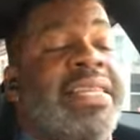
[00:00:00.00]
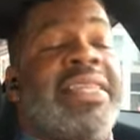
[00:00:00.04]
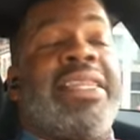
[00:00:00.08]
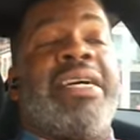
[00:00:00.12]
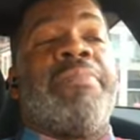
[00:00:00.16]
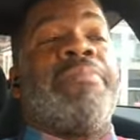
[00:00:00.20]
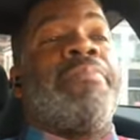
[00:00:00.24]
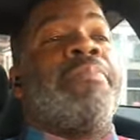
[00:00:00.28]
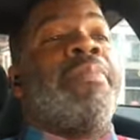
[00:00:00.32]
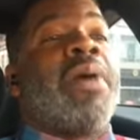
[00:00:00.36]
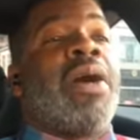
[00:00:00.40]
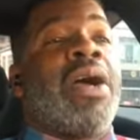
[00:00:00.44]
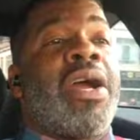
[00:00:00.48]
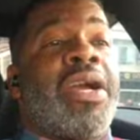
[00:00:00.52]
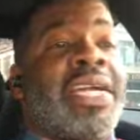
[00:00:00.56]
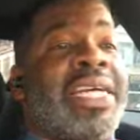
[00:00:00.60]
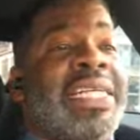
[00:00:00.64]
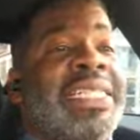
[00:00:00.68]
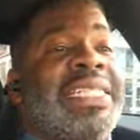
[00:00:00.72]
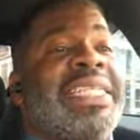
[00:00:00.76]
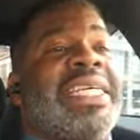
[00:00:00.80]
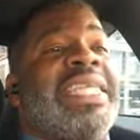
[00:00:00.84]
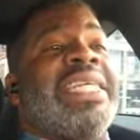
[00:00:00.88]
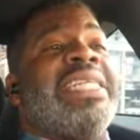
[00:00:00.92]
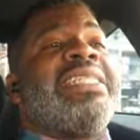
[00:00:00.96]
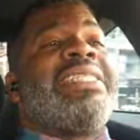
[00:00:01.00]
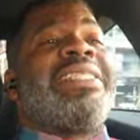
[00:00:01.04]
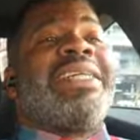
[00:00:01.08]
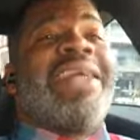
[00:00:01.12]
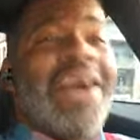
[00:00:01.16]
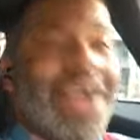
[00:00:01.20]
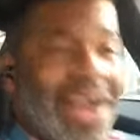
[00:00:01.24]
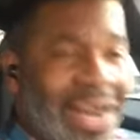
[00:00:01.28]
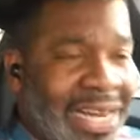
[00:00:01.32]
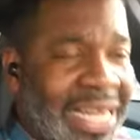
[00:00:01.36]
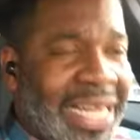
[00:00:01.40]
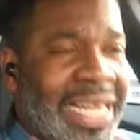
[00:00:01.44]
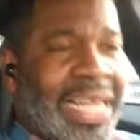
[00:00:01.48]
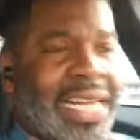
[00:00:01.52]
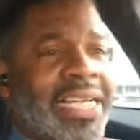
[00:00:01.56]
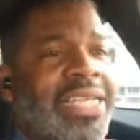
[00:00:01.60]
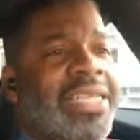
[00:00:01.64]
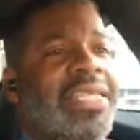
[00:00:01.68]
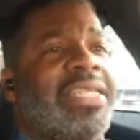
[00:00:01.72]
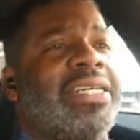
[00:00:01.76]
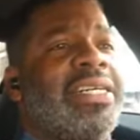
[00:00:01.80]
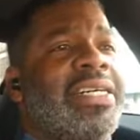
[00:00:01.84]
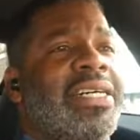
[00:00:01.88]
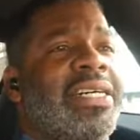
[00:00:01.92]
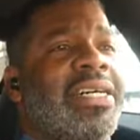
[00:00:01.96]
the marketing darling
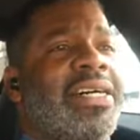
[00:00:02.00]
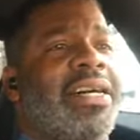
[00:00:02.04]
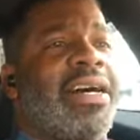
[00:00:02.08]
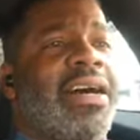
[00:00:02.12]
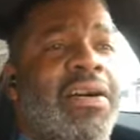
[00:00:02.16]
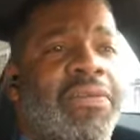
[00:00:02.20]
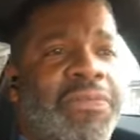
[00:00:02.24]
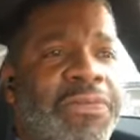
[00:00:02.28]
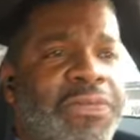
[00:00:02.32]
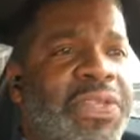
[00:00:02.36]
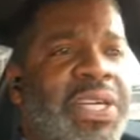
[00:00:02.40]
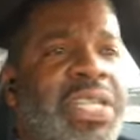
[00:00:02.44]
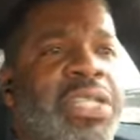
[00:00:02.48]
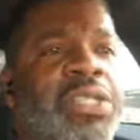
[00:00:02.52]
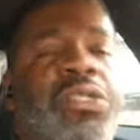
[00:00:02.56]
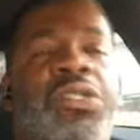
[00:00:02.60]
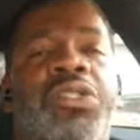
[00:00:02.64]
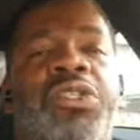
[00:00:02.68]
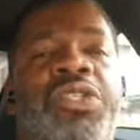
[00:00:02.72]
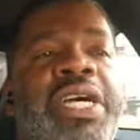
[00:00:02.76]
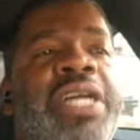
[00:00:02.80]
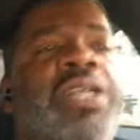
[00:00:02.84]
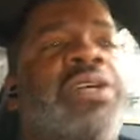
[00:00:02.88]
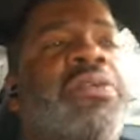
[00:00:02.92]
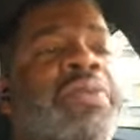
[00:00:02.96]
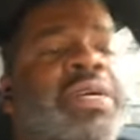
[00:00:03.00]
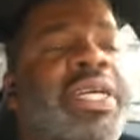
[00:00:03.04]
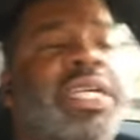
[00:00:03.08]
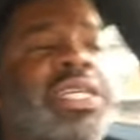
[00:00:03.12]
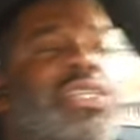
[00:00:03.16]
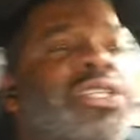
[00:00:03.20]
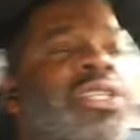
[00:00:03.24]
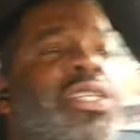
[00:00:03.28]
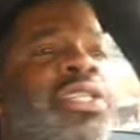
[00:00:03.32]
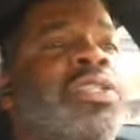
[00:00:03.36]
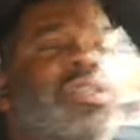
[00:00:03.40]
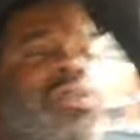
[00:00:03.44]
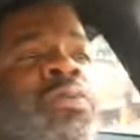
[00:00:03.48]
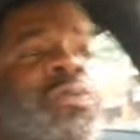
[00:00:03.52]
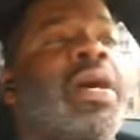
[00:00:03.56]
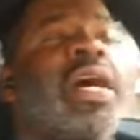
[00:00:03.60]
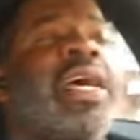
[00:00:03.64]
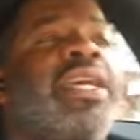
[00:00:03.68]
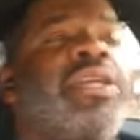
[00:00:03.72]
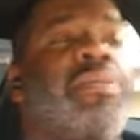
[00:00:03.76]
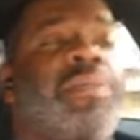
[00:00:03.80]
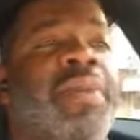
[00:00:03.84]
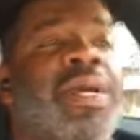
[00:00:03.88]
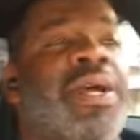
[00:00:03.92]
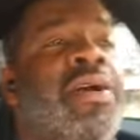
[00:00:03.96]
of this generation's
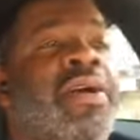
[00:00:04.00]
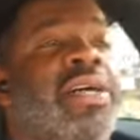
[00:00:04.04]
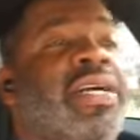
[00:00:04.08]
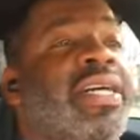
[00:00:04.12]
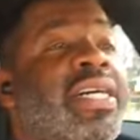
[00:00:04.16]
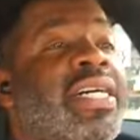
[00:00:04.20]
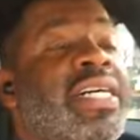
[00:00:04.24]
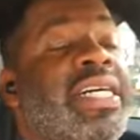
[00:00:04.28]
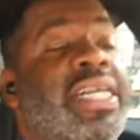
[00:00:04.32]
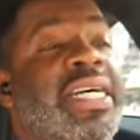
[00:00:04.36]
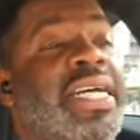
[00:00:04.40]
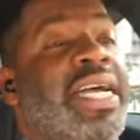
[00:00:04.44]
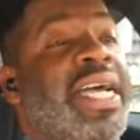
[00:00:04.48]
white America.